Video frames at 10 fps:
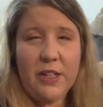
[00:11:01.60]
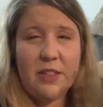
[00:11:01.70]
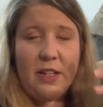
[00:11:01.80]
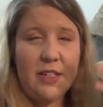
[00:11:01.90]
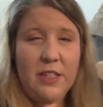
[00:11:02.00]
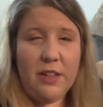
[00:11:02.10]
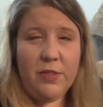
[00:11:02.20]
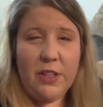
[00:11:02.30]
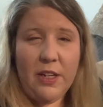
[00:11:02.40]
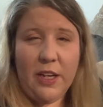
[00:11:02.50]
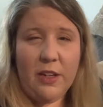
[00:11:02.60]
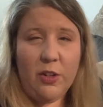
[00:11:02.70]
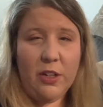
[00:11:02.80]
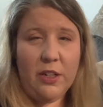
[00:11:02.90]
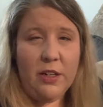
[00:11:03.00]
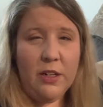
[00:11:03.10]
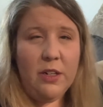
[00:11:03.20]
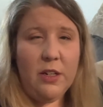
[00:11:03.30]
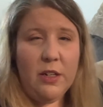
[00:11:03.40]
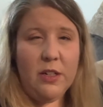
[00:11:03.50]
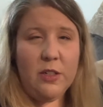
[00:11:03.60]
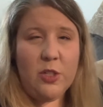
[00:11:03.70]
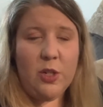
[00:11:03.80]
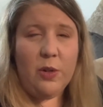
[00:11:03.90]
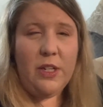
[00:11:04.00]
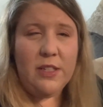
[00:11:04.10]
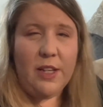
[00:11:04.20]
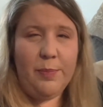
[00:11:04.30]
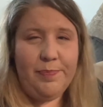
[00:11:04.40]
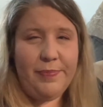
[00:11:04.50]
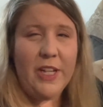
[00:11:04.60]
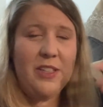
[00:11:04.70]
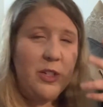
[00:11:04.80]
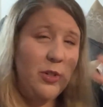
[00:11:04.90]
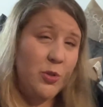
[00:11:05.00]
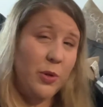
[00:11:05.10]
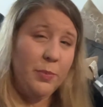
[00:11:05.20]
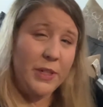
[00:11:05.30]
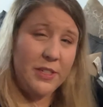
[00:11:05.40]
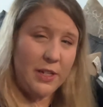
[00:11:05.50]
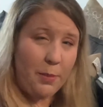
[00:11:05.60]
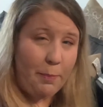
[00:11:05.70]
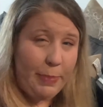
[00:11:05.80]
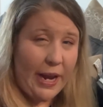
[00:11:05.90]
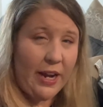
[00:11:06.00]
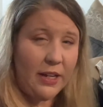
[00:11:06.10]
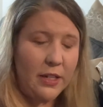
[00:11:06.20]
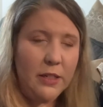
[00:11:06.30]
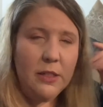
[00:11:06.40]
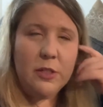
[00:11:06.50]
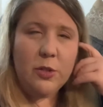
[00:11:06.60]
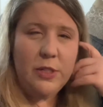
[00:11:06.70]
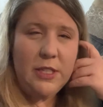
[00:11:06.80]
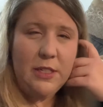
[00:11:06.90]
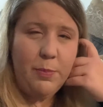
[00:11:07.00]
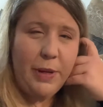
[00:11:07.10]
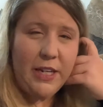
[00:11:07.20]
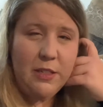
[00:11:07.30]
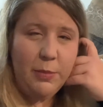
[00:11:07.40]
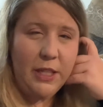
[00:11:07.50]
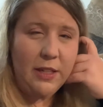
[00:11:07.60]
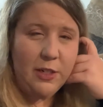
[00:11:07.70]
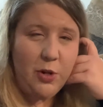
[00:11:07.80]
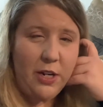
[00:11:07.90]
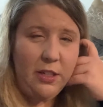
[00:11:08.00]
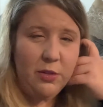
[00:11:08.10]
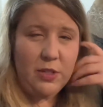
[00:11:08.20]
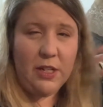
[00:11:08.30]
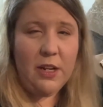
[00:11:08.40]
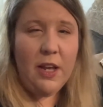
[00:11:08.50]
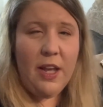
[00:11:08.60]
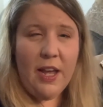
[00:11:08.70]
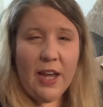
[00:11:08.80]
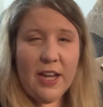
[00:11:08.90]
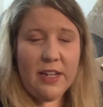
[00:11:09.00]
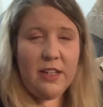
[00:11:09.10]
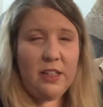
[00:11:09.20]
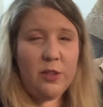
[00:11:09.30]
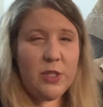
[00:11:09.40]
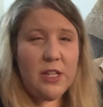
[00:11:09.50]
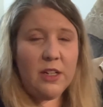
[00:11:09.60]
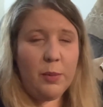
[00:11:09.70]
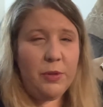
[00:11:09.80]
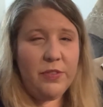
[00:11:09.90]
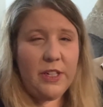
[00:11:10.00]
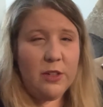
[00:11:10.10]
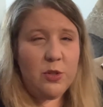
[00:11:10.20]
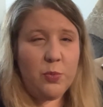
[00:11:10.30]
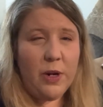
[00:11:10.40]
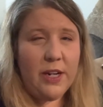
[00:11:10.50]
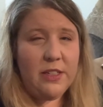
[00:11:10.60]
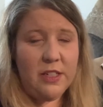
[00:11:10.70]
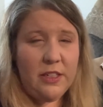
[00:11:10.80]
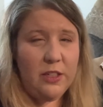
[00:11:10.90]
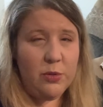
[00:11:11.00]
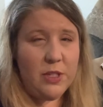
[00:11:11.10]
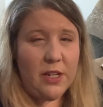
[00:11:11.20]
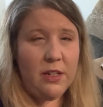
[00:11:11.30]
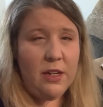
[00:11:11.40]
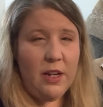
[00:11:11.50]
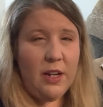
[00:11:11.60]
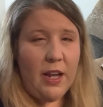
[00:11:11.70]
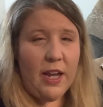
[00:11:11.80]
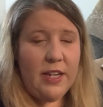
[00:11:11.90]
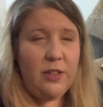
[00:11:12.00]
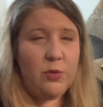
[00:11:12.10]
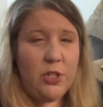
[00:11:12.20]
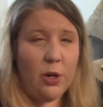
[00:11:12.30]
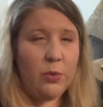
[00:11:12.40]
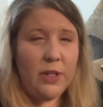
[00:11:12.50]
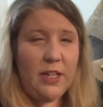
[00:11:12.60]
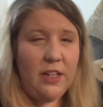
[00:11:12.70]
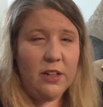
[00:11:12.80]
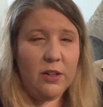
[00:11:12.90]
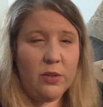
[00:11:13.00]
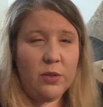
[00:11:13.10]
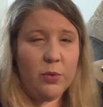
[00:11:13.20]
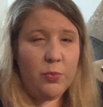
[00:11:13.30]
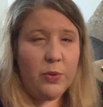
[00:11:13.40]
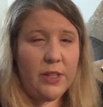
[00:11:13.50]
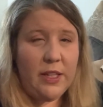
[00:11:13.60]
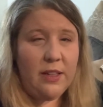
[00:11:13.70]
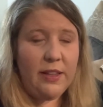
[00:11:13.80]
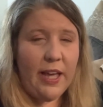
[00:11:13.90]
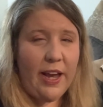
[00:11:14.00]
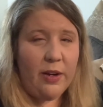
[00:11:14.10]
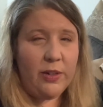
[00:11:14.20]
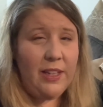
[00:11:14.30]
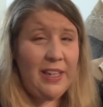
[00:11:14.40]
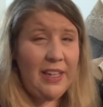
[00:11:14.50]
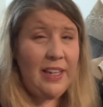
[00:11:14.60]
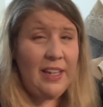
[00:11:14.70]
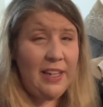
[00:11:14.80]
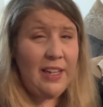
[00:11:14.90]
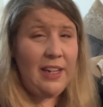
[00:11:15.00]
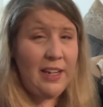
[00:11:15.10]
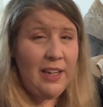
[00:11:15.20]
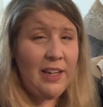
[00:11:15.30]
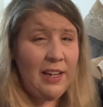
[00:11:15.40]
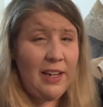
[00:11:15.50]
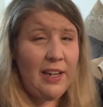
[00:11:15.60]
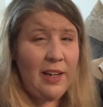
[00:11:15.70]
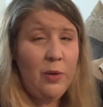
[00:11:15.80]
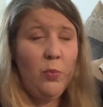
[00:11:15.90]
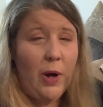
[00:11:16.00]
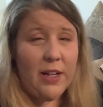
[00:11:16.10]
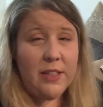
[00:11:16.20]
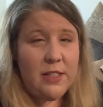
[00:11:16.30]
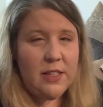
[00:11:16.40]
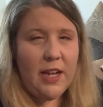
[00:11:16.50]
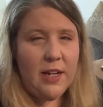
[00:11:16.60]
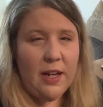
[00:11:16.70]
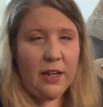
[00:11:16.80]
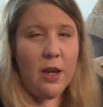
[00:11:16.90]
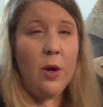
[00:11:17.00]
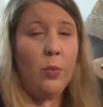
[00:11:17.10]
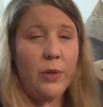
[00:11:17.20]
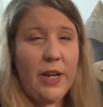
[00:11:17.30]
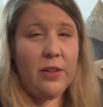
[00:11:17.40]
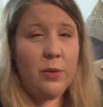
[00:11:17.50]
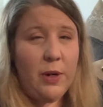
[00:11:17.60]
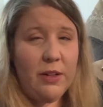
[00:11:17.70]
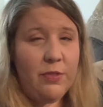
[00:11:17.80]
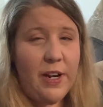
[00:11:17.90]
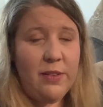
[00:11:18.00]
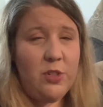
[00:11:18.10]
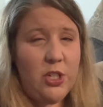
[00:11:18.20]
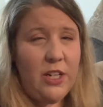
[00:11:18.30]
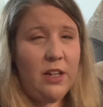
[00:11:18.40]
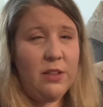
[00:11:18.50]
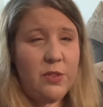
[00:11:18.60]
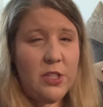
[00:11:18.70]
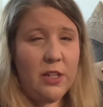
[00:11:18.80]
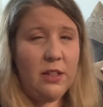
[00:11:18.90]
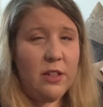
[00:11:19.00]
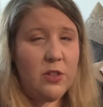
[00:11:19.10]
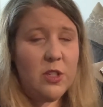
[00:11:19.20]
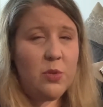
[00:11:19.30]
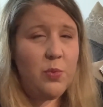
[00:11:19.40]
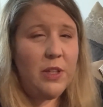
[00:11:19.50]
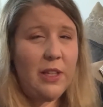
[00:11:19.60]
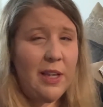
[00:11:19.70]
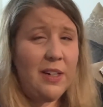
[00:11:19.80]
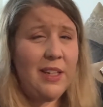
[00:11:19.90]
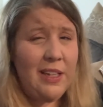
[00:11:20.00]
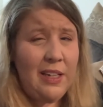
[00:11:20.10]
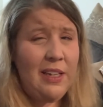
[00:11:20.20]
like I did everything I could. So he's like, that's unusual, I'm gonna send it back. So he sends it back to me and then I try to use it. And you see a couple of videos where I did use it and you don't hear the really loud ee while it's scanning. Well, now that we're on 5G, all of a sudden there's this really loud ee